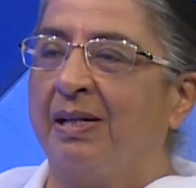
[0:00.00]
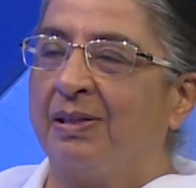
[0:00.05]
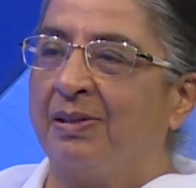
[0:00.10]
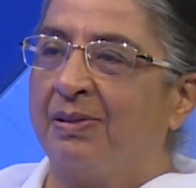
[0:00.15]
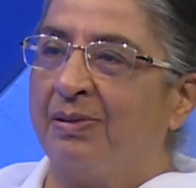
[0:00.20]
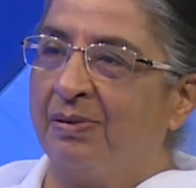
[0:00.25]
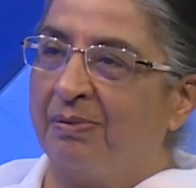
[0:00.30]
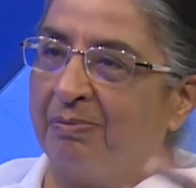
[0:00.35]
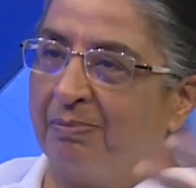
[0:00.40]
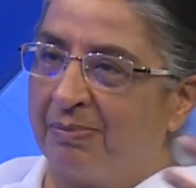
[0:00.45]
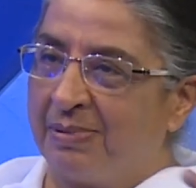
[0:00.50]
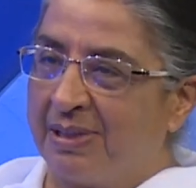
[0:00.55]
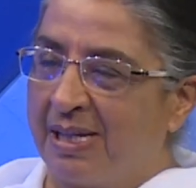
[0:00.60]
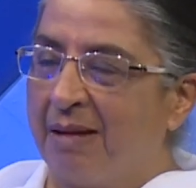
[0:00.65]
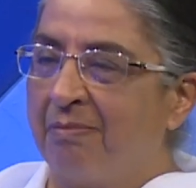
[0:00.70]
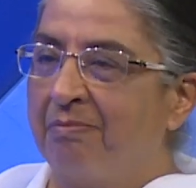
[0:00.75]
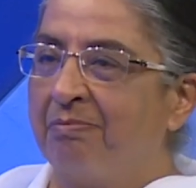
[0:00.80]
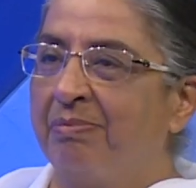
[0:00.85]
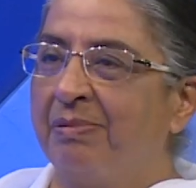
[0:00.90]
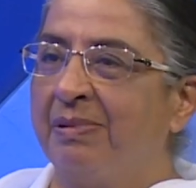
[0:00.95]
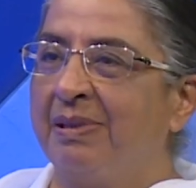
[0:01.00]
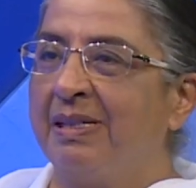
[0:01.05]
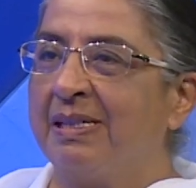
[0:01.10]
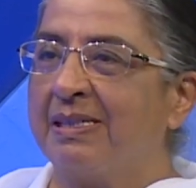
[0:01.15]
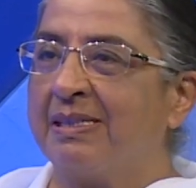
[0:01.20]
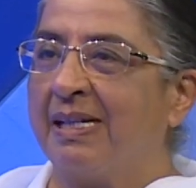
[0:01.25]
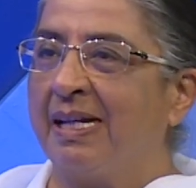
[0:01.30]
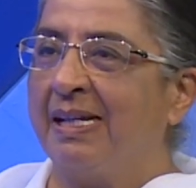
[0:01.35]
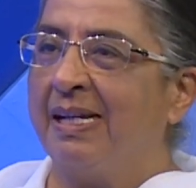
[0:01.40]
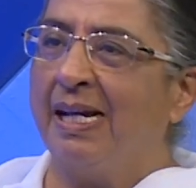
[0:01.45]
to
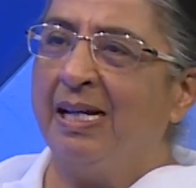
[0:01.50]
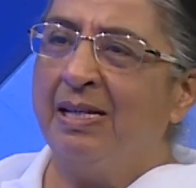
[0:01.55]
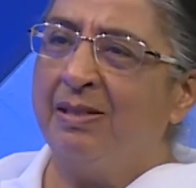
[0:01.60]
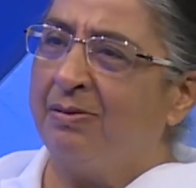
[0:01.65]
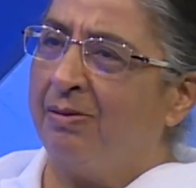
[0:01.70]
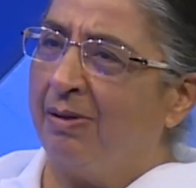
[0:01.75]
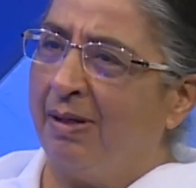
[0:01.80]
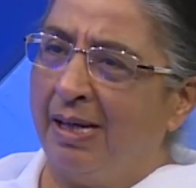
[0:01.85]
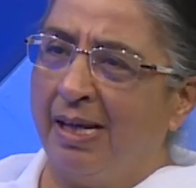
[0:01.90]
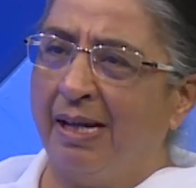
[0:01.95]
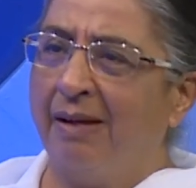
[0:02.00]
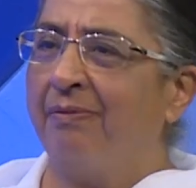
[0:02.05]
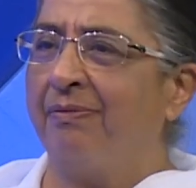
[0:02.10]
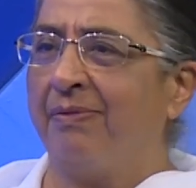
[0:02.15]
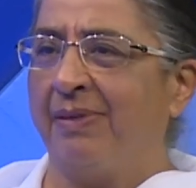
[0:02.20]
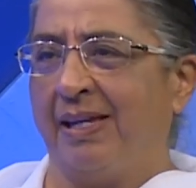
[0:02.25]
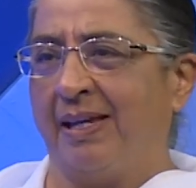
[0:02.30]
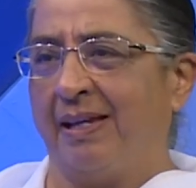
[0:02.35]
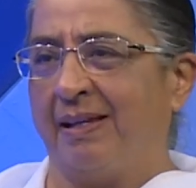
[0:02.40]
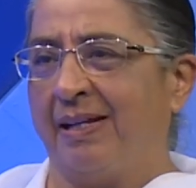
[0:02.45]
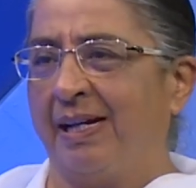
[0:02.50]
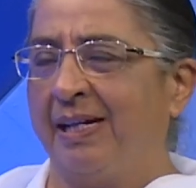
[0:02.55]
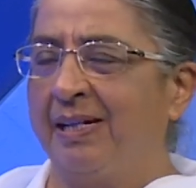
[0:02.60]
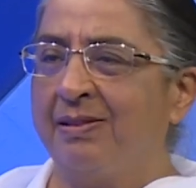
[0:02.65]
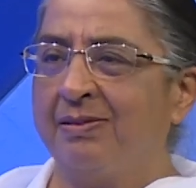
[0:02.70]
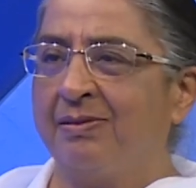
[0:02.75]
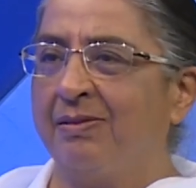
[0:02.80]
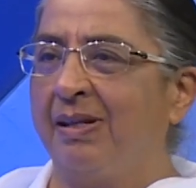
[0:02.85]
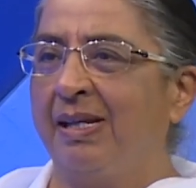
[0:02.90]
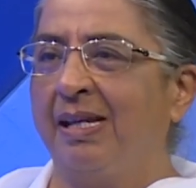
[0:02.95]
temples, and I used to love there. I
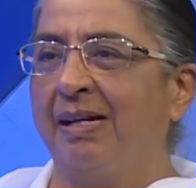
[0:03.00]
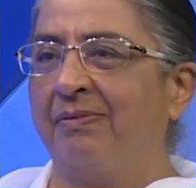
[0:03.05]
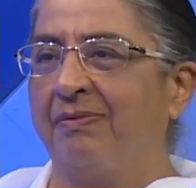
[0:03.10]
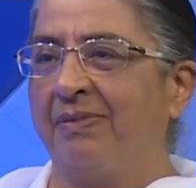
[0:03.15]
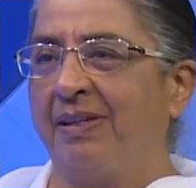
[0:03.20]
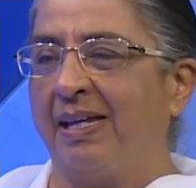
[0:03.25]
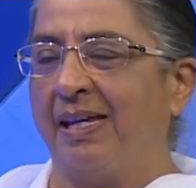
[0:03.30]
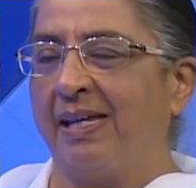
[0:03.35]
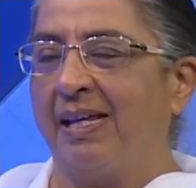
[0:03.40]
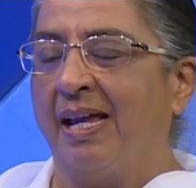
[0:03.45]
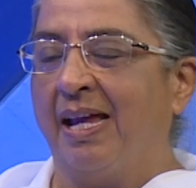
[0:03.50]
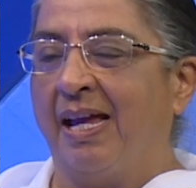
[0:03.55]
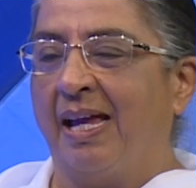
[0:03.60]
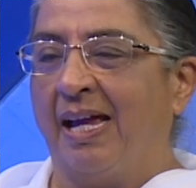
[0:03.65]
used to love there.